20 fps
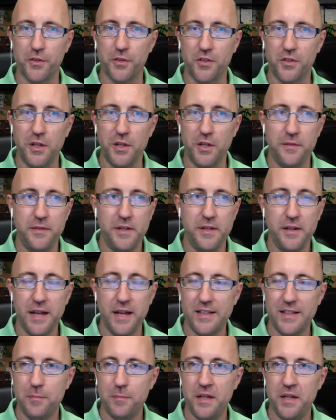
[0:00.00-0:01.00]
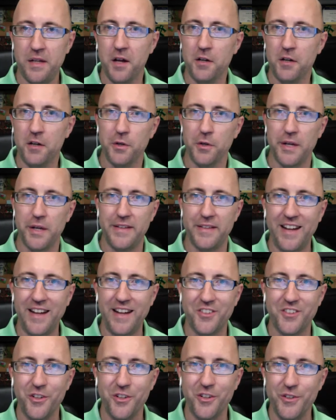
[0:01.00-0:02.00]
You'd have to be a knucklehead not
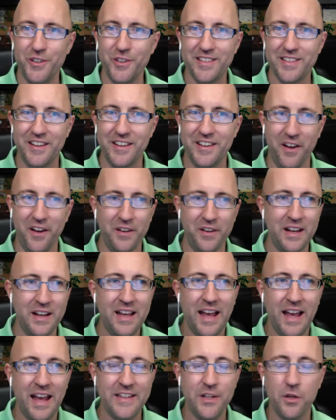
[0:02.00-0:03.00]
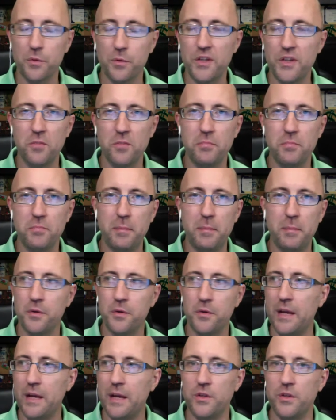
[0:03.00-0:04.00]
to, And the only reason people don't
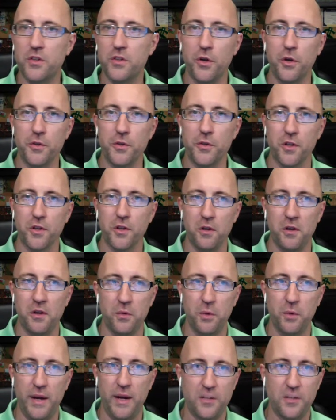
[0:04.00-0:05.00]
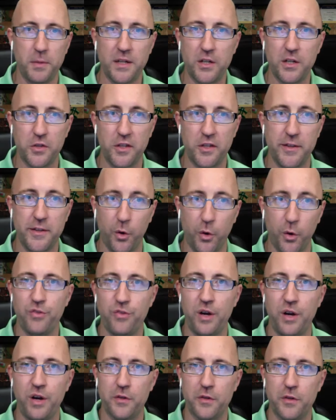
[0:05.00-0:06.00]
get results along the way is because they don't
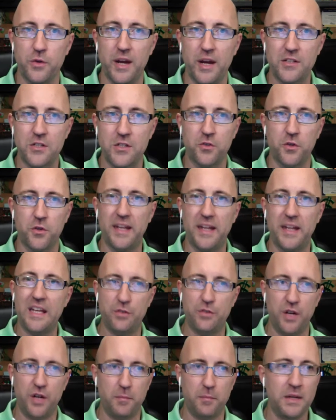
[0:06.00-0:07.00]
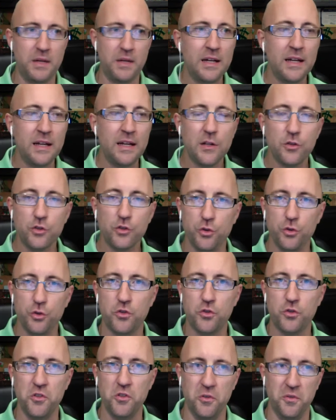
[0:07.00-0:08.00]
follow directions, or they give up too
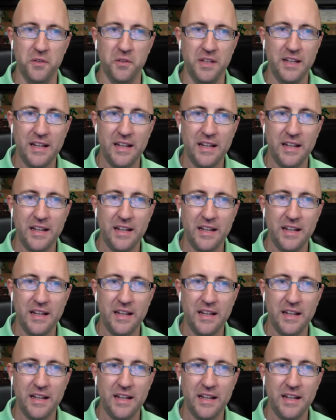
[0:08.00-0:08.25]
soon.